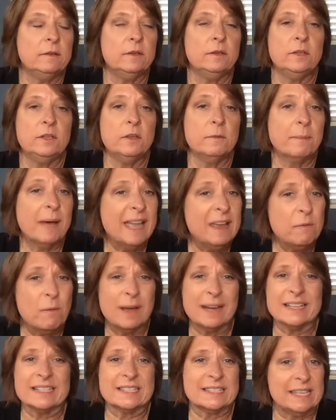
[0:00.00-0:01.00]
you might
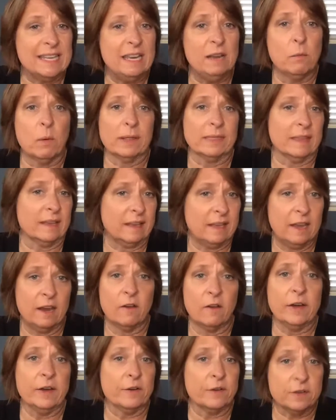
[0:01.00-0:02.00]
want to see what the
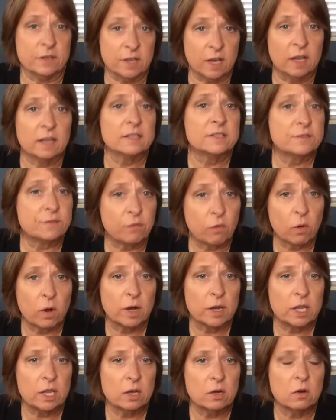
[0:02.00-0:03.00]
carrier does
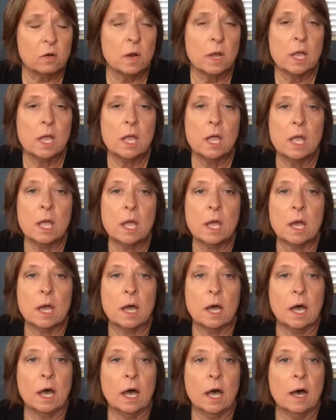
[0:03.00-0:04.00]
for you,
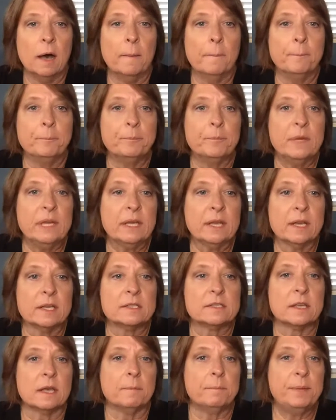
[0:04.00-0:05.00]

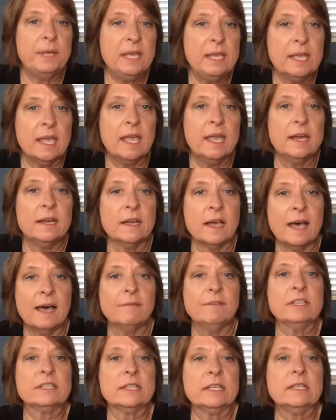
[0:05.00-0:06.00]
because a PA
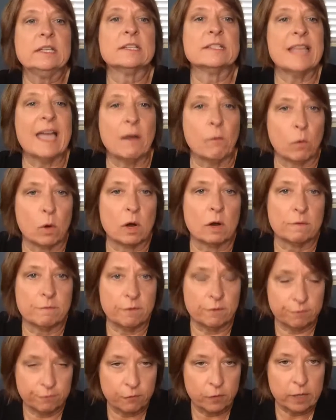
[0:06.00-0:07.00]
obviously does not work
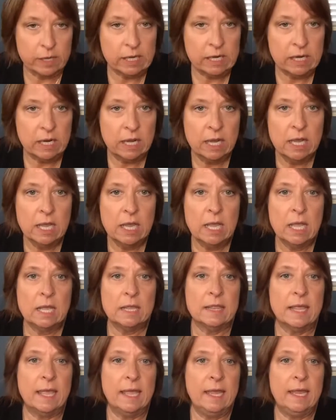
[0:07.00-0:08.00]
for free.
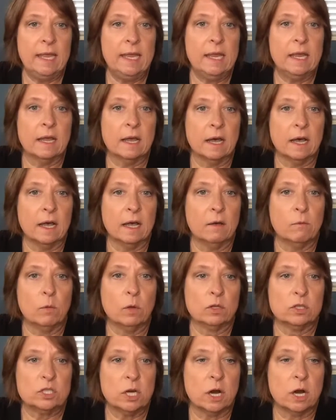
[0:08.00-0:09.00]
They
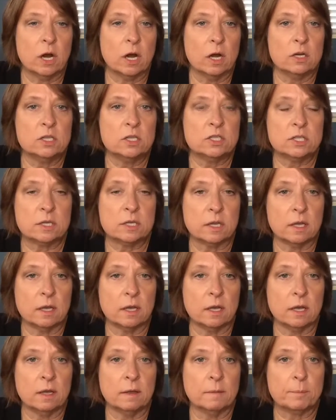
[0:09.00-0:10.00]
will charge
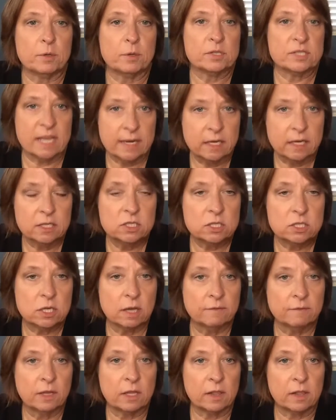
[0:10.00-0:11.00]
a percentage
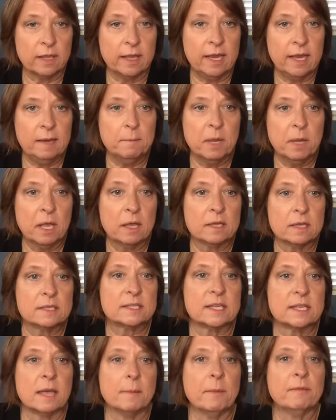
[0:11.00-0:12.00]
of the claim.
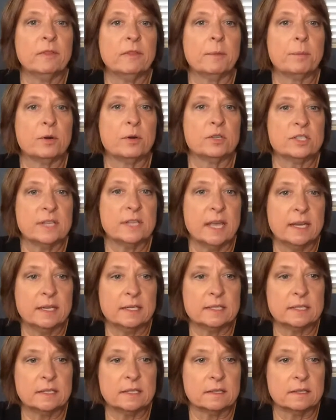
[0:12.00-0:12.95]
Some of the percent